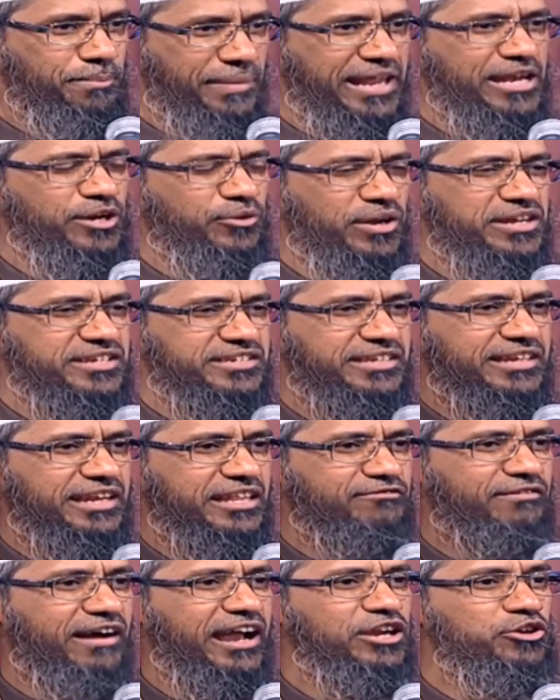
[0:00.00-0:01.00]
Your main
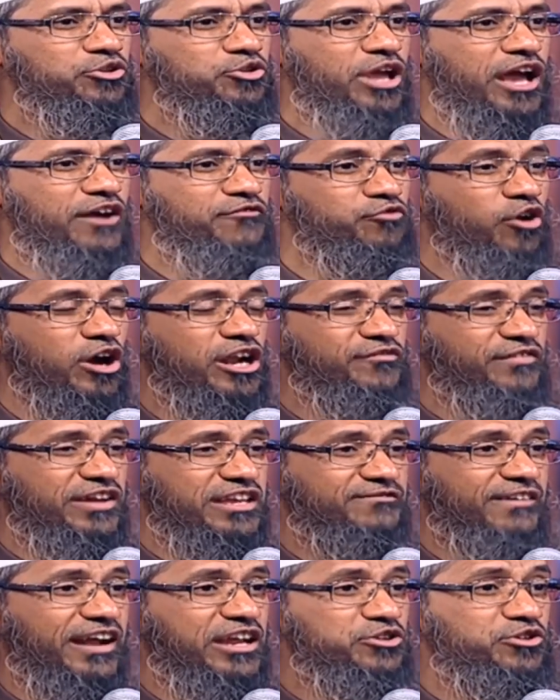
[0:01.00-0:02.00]
question is, why do you have
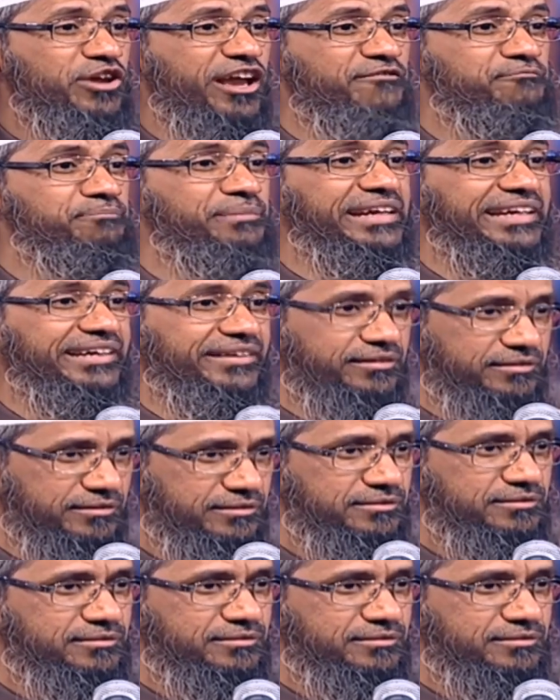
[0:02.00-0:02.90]
non-veg? Why do you have meat?